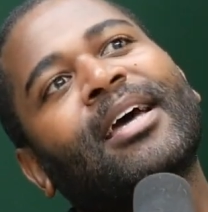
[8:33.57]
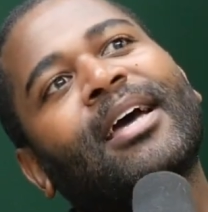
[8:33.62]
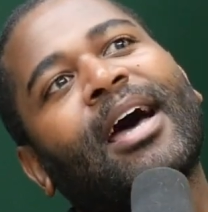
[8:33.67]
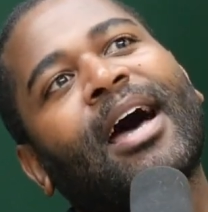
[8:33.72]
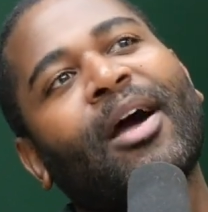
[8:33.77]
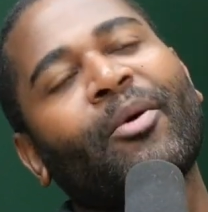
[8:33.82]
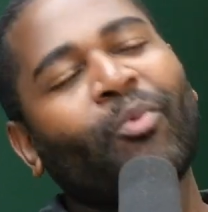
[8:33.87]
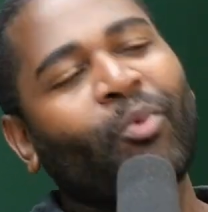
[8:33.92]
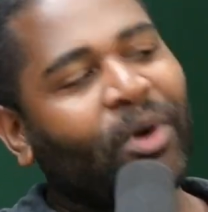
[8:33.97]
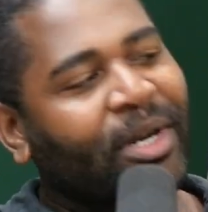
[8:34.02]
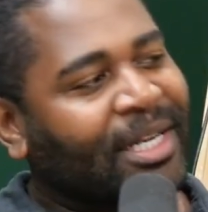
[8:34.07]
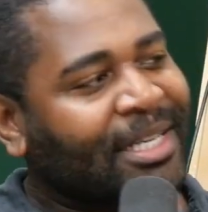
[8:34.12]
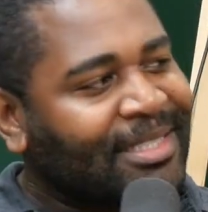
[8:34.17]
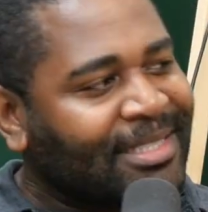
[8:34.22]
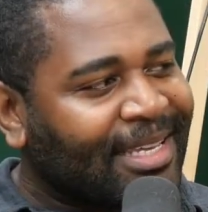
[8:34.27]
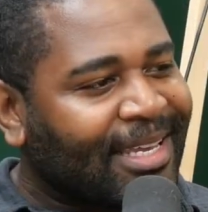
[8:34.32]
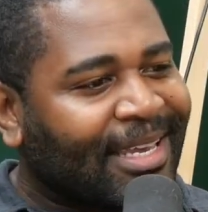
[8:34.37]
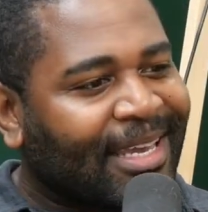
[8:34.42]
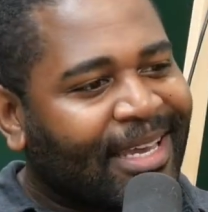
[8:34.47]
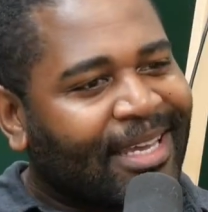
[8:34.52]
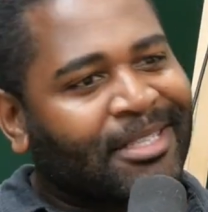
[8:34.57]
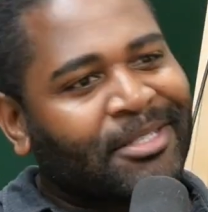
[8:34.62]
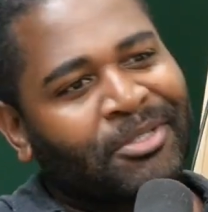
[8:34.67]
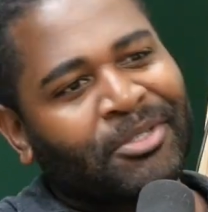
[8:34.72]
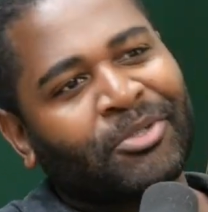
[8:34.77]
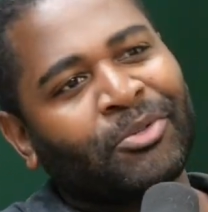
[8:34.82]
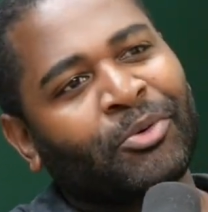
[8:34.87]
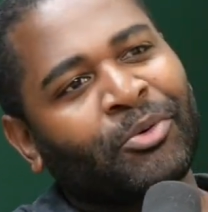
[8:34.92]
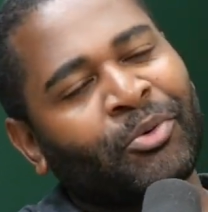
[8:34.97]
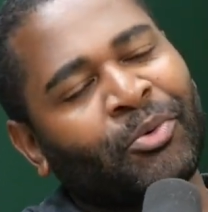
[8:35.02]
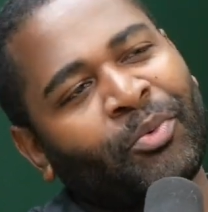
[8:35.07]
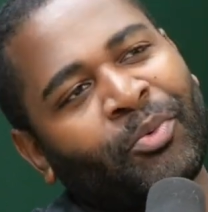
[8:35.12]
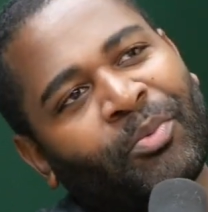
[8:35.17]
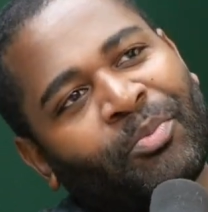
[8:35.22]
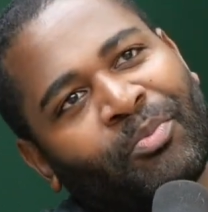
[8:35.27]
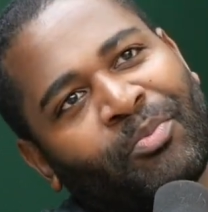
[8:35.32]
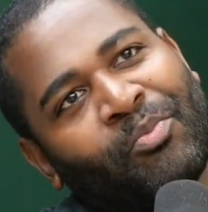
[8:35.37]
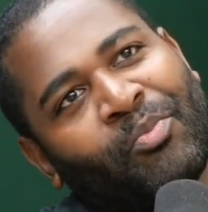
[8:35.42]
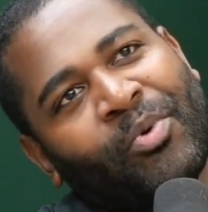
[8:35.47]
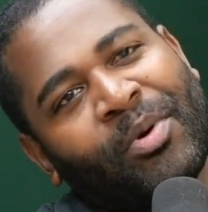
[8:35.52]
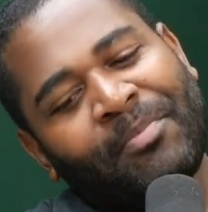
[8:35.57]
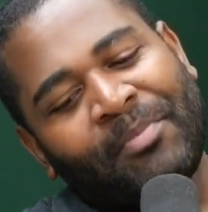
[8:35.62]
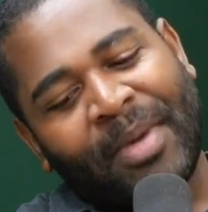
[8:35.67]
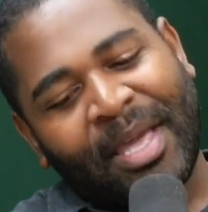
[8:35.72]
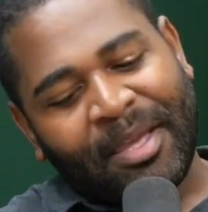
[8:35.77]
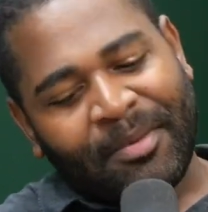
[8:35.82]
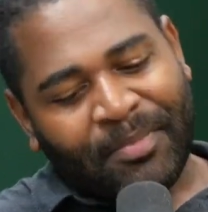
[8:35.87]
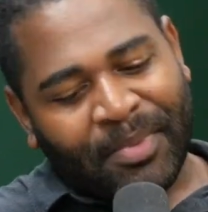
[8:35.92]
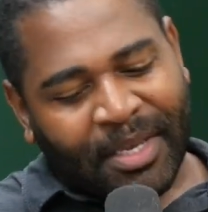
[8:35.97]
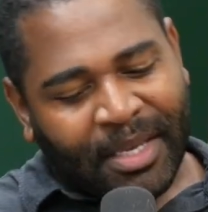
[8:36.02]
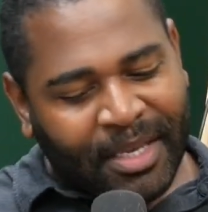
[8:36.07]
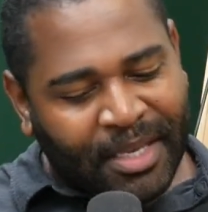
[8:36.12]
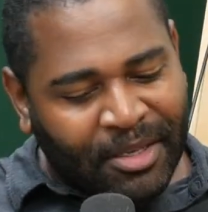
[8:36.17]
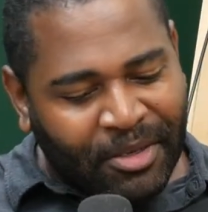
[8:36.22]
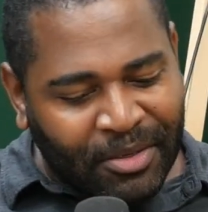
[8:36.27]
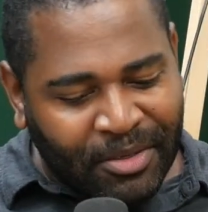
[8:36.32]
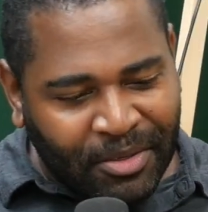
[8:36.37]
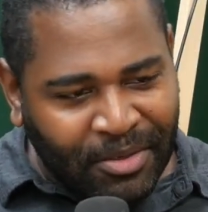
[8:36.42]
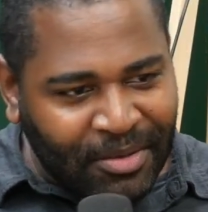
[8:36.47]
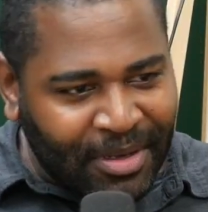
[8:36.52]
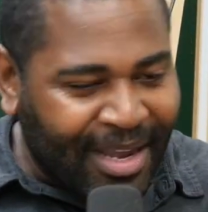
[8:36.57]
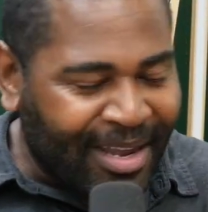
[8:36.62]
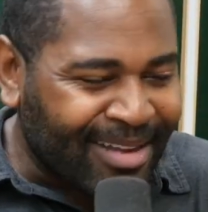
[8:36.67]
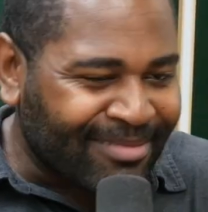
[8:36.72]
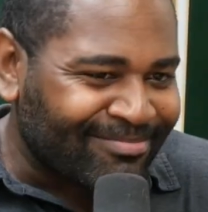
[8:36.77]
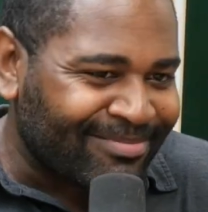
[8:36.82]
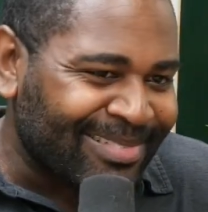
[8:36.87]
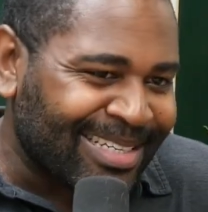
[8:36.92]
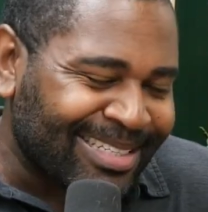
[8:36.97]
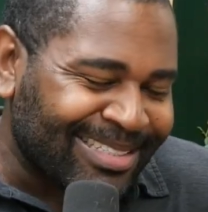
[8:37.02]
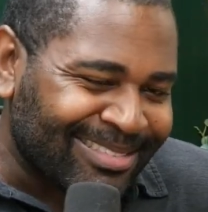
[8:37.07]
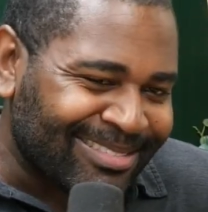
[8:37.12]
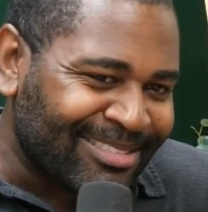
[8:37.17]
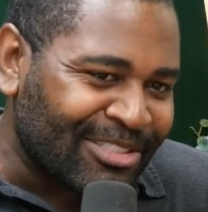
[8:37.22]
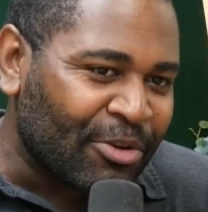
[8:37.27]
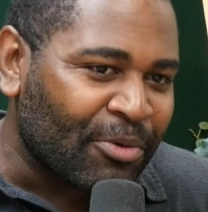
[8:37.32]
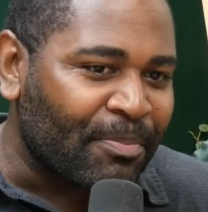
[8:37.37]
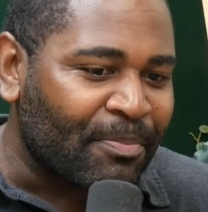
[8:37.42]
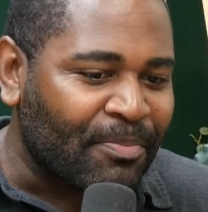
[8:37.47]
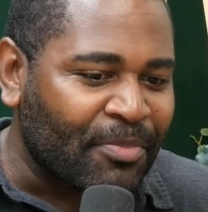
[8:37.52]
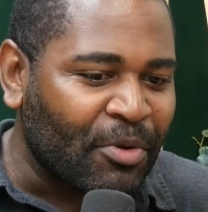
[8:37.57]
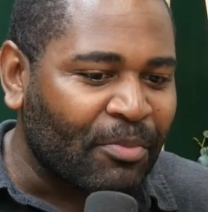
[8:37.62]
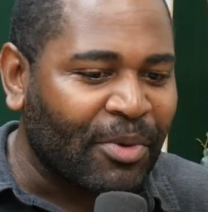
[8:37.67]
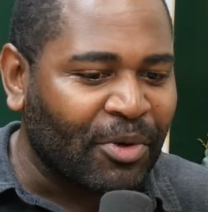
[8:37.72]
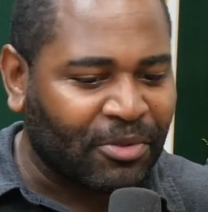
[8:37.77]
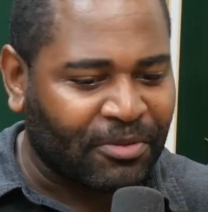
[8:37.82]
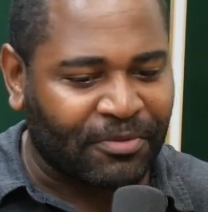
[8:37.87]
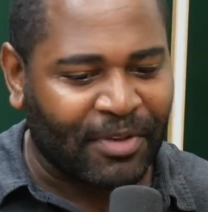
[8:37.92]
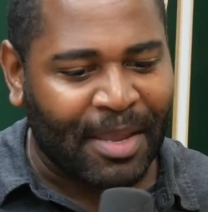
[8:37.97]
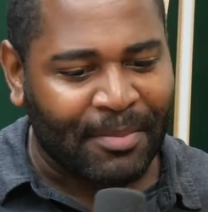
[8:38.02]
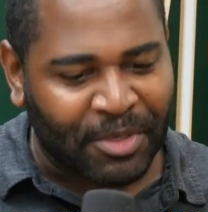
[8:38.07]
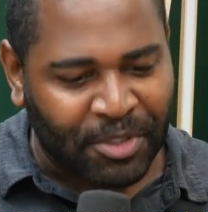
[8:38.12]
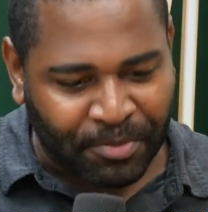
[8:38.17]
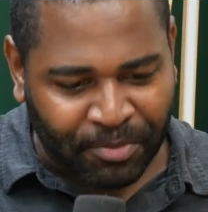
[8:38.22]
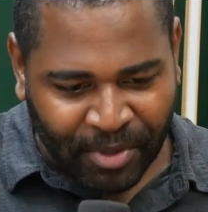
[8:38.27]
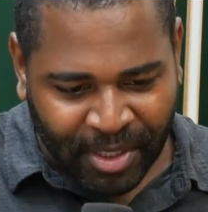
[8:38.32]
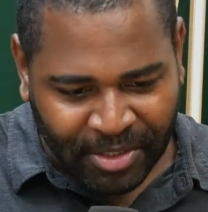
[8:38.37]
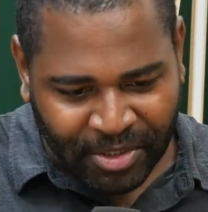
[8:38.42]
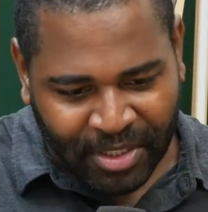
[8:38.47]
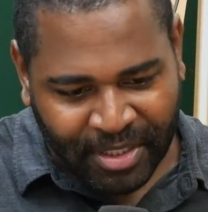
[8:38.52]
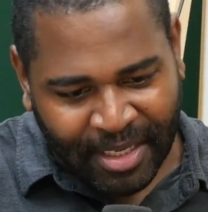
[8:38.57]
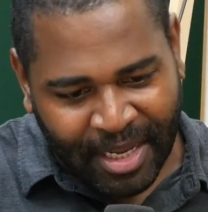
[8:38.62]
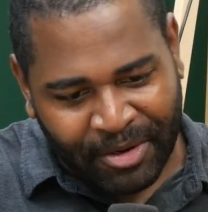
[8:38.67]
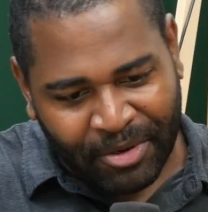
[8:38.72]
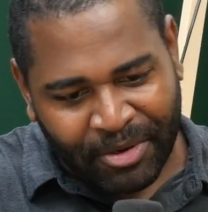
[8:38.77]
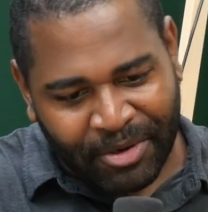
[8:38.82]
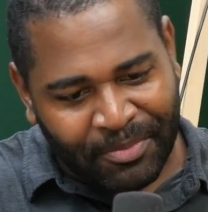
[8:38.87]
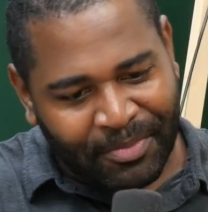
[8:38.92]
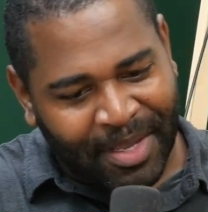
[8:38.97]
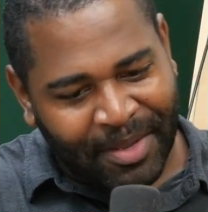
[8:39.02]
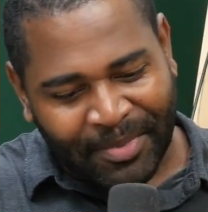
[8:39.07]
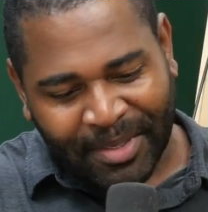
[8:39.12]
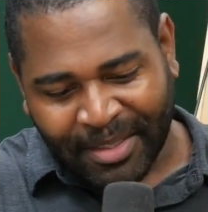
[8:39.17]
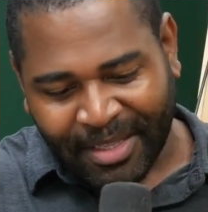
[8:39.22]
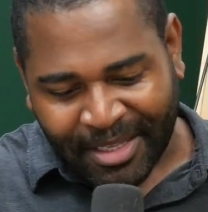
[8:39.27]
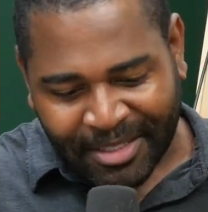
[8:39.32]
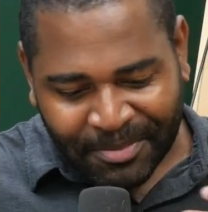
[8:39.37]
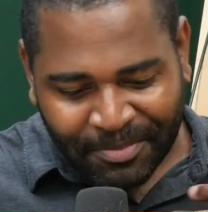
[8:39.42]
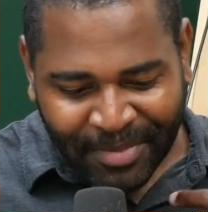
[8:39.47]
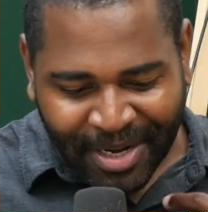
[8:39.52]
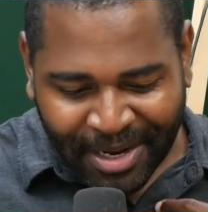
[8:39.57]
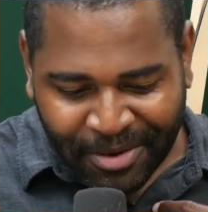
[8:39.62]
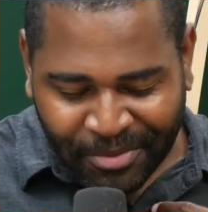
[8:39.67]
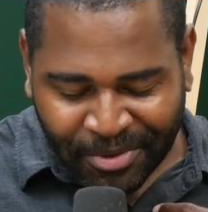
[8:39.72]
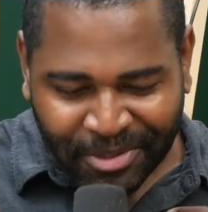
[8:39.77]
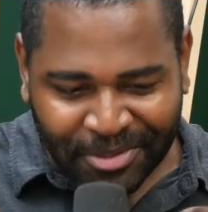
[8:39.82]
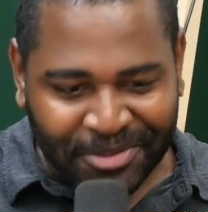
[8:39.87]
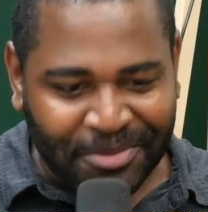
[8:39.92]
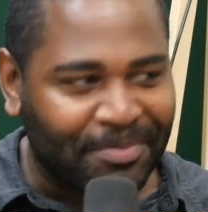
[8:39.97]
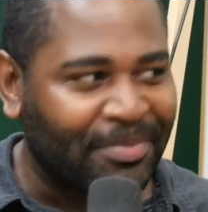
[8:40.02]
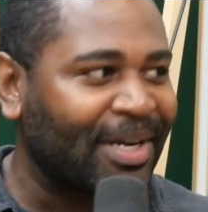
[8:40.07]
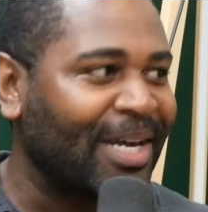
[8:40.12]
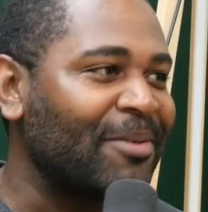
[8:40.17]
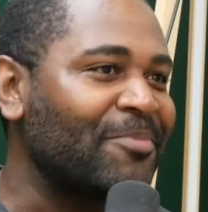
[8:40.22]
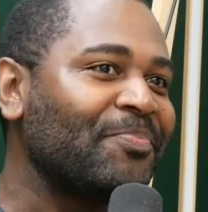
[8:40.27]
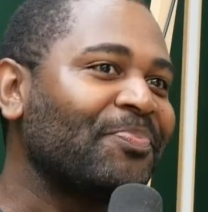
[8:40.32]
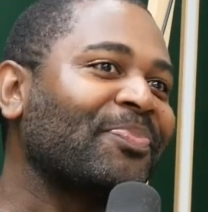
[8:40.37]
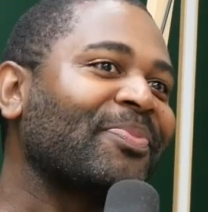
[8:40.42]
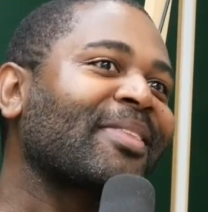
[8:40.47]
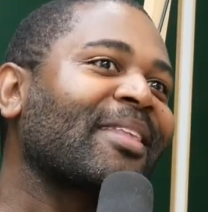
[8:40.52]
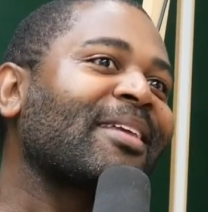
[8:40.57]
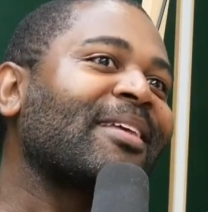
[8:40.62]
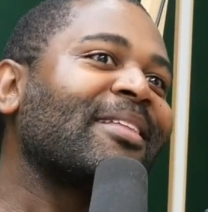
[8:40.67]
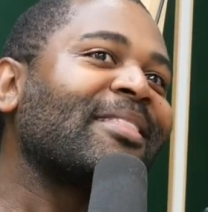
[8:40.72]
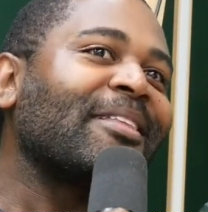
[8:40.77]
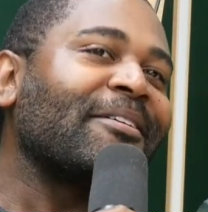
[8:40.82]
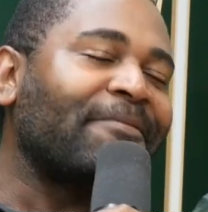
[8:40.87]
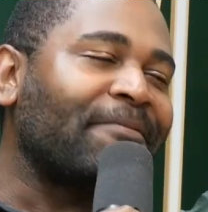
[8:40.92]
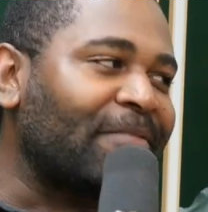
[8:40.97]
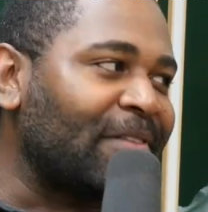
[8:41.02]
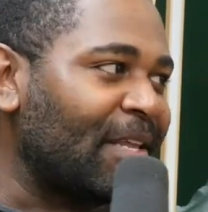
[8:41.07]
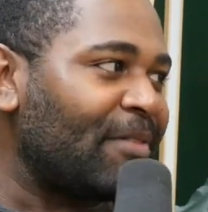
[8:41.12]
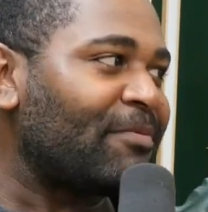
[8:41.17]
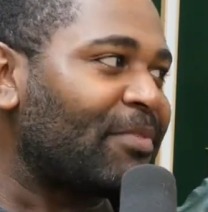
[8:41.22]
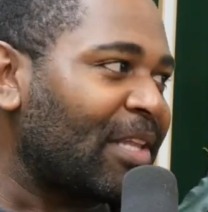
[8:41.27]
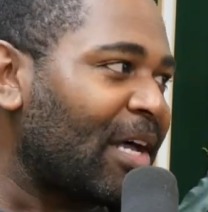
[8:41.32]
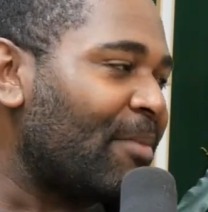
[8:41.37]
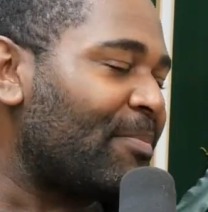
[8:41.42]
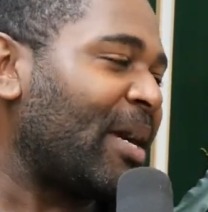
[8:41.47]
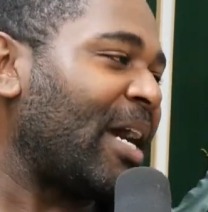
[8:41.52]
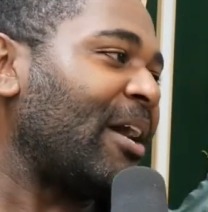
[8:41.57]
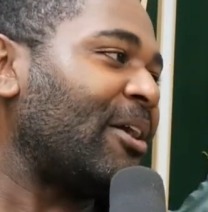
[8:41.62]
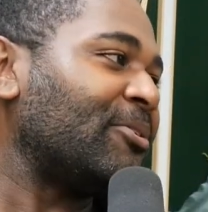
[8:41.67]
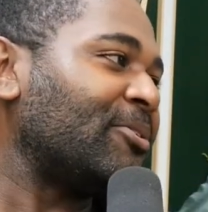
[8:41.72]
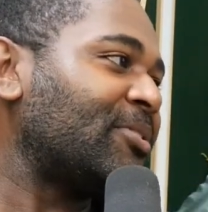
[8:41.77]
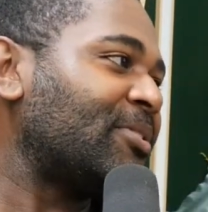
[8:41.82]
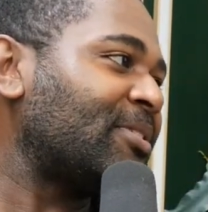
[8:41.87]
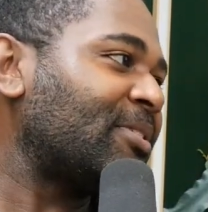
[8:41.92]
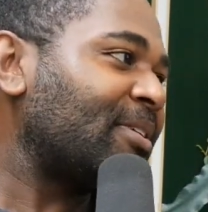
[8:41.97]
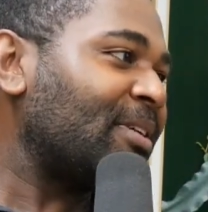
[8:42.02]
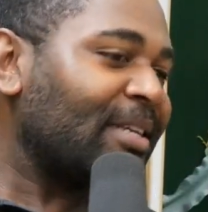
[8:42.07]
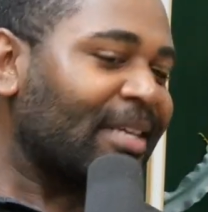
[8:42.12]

I want to dig into what may be your most famous project. I don't know, maybe that's my words, but the flip-flop house.